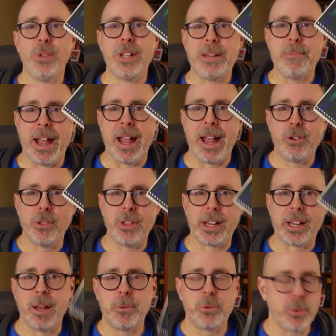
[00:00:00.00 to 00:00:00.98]
only
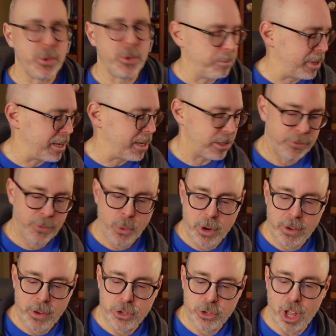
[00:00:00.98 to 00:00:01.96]
manual that comes with the Plus 4.